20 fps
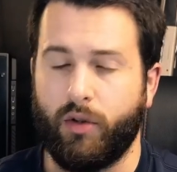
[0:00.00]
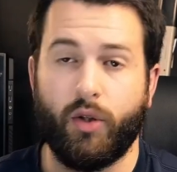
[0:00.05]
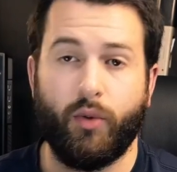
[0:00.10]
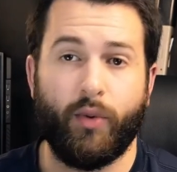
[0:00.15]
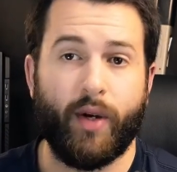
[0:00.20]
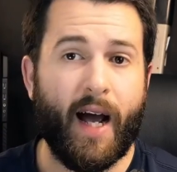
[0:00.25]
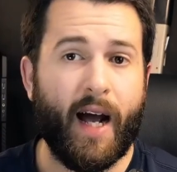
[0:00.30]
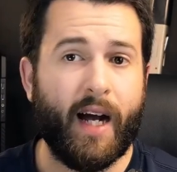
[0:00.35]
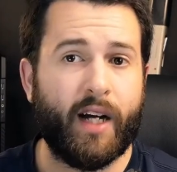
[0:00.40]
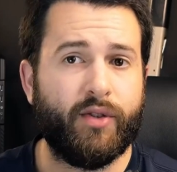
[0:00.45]
So
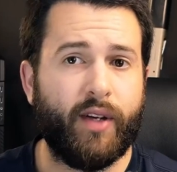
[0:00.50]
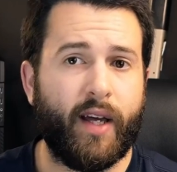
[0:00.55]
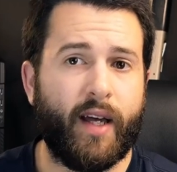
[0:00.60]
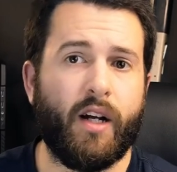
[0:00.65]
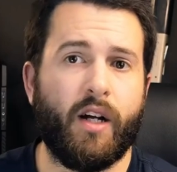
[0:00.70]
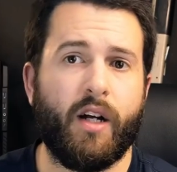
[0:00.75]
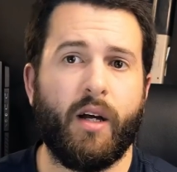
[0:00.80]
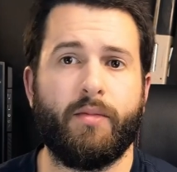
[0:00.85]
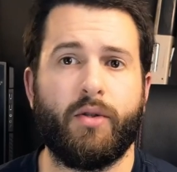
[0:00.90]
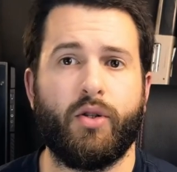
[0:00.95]
we actually
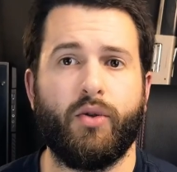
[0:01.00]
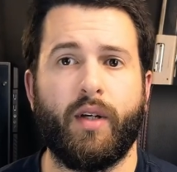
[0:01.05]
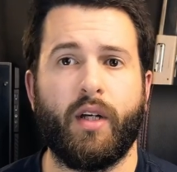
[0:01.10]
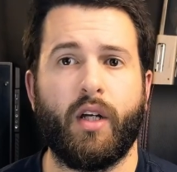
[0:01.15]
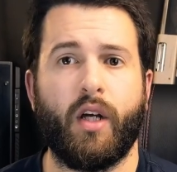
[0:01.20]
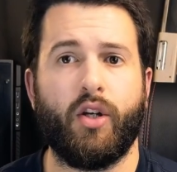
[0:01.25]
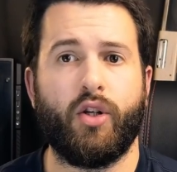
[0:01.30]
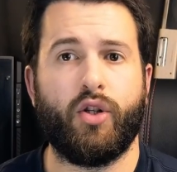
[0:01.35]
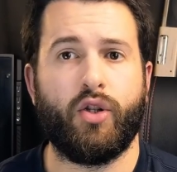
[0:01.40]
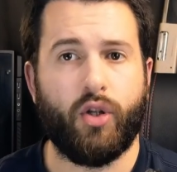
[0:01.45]
ended up
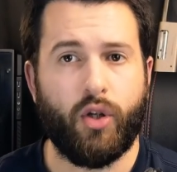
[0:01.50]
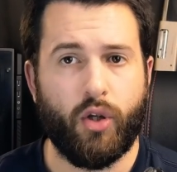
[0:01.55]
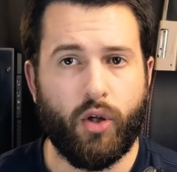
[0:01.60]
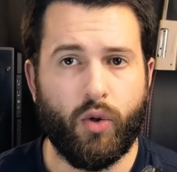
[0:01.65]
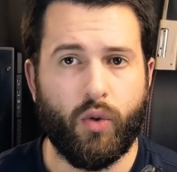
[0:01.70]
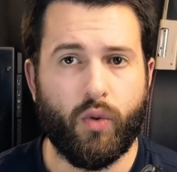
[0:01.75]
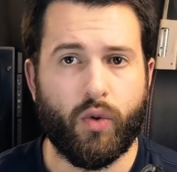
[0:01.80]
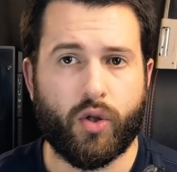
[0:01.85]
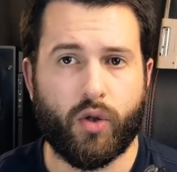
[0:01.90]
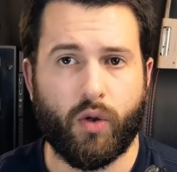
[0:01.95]
doing
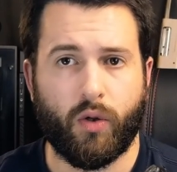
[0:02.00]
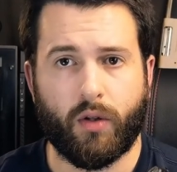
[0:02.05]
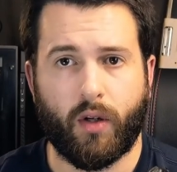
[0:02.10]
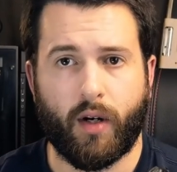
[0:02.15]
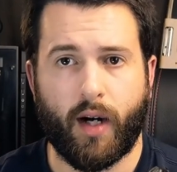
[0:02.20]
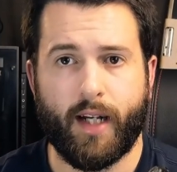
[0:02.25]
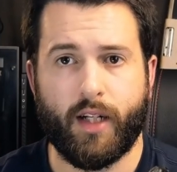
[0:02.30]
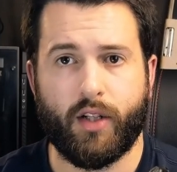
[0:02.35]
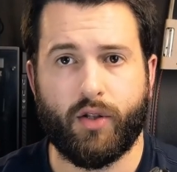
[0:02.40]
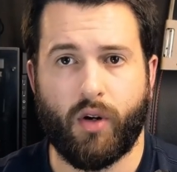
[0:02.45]
two
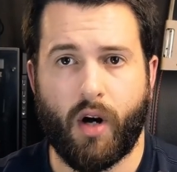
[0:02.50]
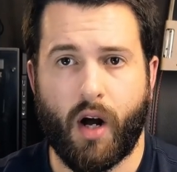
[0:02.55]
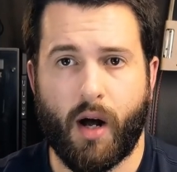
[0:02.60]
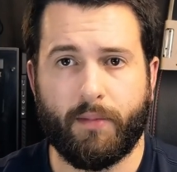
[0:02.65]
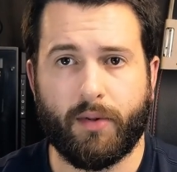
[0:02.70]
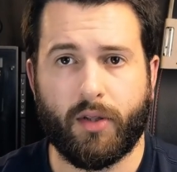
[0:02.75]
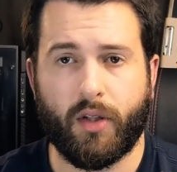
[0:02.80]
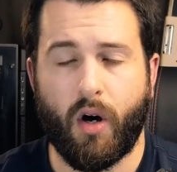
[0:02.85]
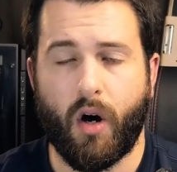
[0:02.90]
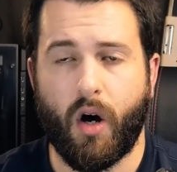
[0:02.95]
shoulder height
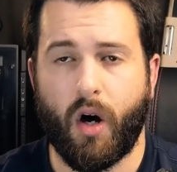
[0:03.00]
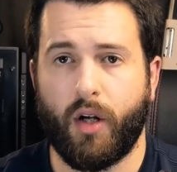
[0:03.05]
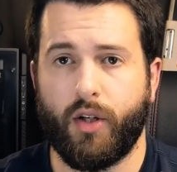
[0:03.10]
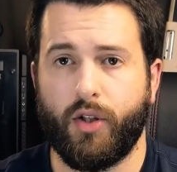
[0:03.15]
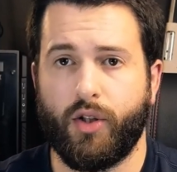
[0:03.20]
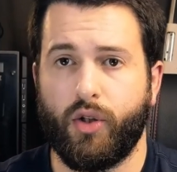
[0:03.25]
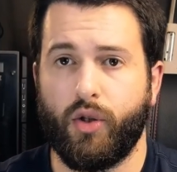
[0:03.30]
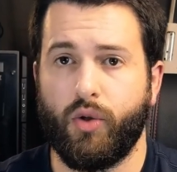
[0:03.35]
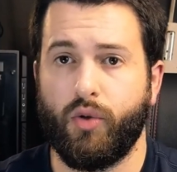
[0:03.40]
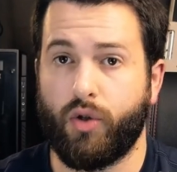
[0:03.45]
drops
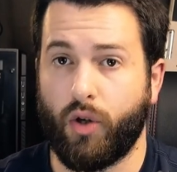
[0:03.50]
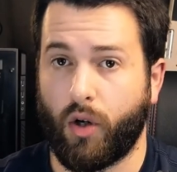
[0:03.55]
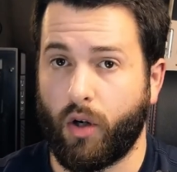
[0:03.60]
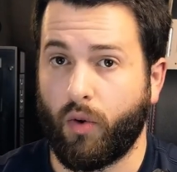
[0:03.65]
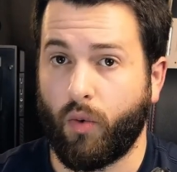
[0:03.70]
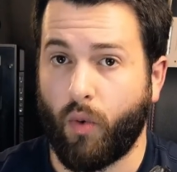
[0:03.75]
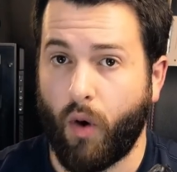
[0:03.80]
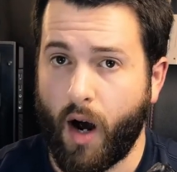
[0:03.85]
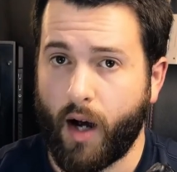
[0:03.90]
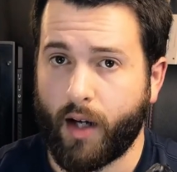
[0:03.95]
onto
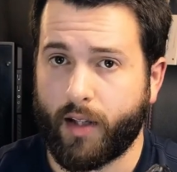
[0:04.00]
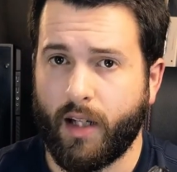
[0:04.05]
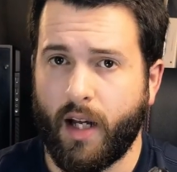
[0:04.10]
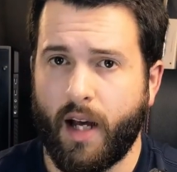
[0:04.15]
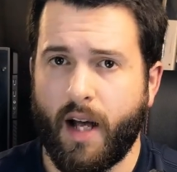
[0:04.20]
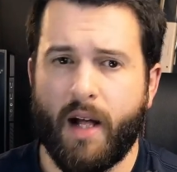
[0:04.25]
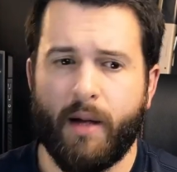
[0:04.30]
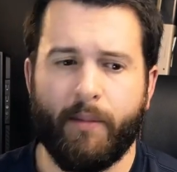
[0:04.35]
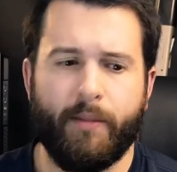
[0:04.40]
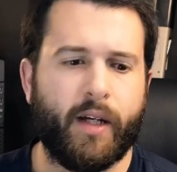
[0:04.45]
dirt and rocks
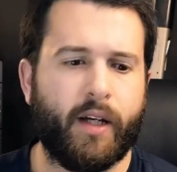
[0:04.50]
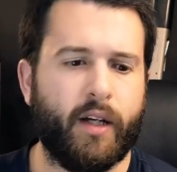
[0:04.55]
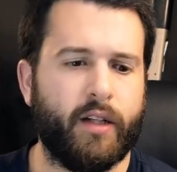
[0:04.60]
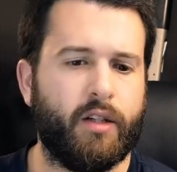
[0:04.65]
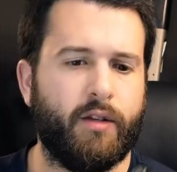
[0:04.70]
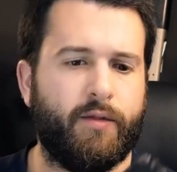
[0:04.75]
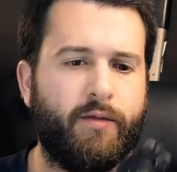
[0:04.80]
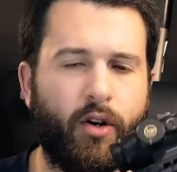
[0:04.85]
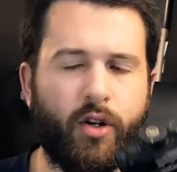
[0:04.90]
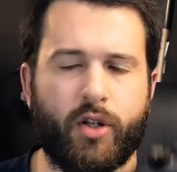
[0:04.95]

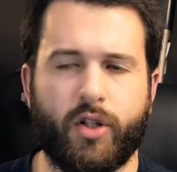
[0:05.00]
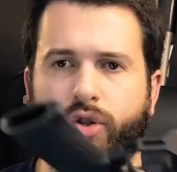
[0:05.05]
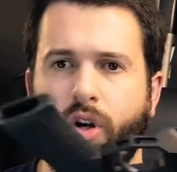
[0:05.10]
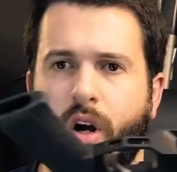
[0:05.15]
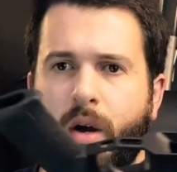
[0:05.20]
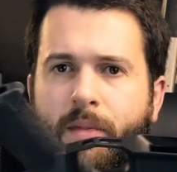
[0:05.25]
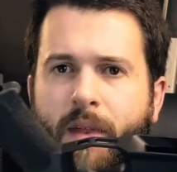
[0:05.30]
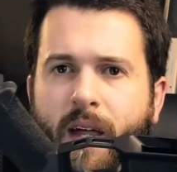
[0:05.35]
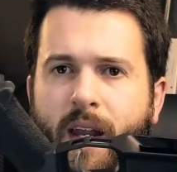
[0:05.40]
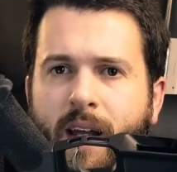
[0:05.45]
because the first
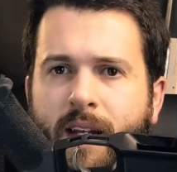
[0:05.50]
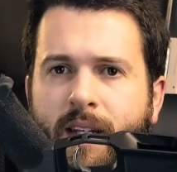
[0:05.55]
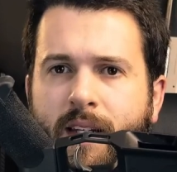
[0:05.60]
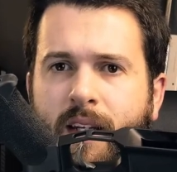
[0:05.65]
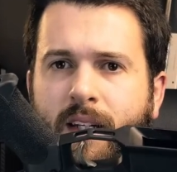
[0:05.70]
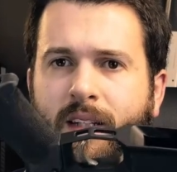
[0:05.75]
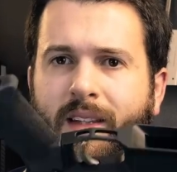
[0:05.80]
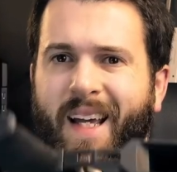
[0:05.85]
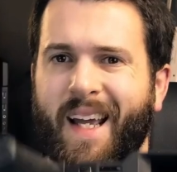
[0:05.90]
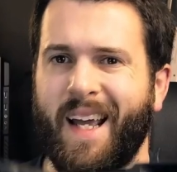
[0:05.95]
drop that I
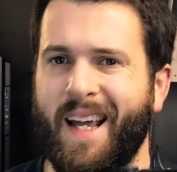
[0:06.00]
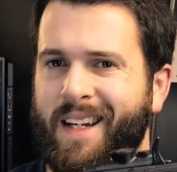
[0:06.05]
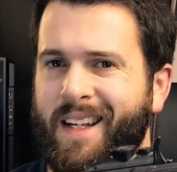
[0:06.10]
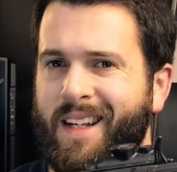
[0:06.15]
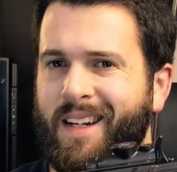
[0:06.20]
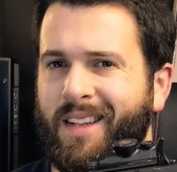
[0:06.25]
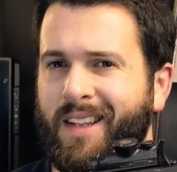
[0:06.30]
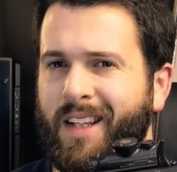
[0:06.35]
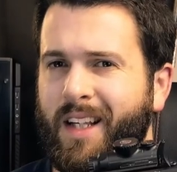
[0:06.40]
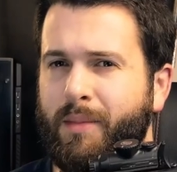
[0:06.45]
did
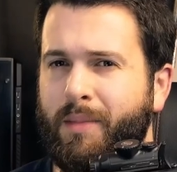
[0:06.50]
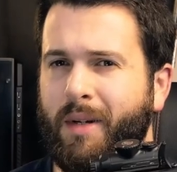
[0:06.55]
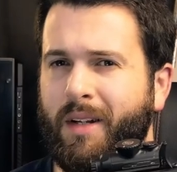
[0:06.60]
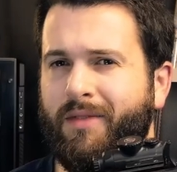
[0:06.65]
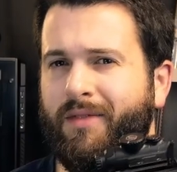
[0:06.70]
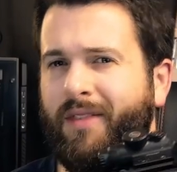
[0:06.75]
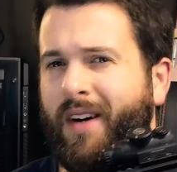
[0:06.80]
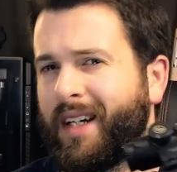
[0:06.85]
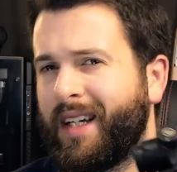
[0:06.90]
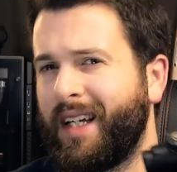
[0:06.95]
landed a little
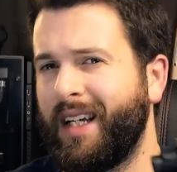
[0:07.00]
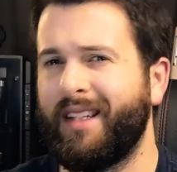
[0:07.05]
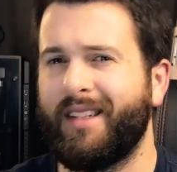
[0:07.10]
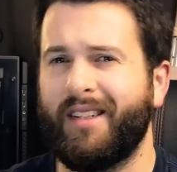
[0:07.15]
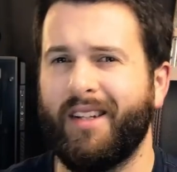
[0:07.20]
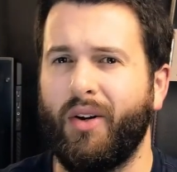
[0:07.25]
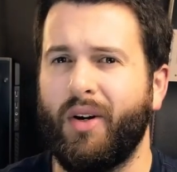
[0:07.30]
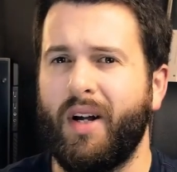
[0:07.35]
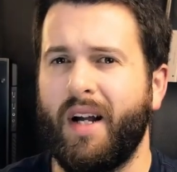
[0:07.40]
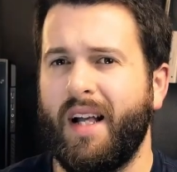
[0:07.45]
bit funky,
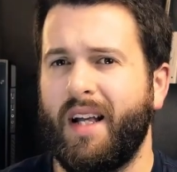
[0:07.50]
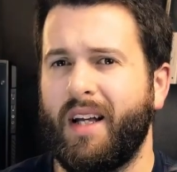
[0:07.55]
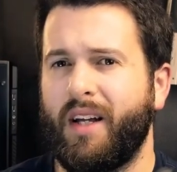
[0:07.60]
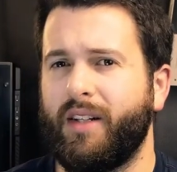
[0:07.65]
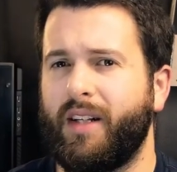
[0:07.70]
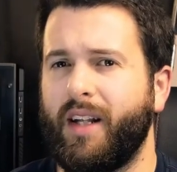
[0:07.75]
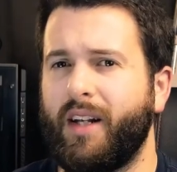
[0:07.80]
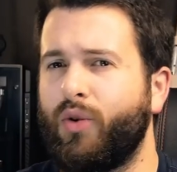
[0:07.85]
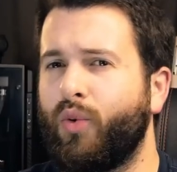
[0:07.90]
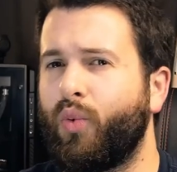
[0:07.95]
so
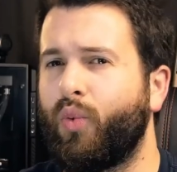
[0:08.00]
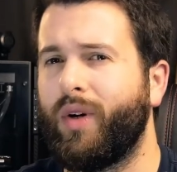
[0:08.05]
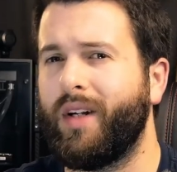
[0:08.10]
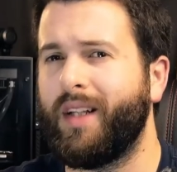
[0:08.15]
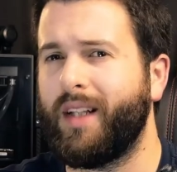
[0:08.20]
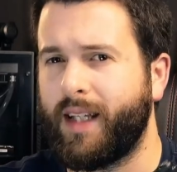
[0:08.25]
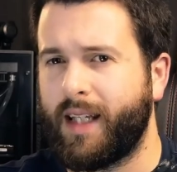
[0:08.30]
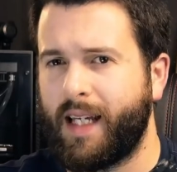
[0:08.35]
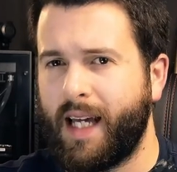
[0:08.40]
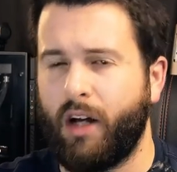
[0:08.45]
didn't
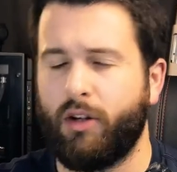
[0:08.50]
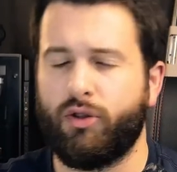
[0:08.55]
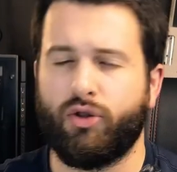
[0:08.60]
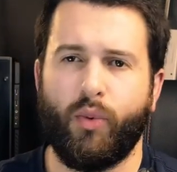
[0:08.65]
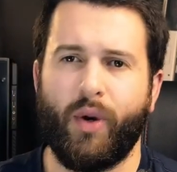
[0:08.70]
really count.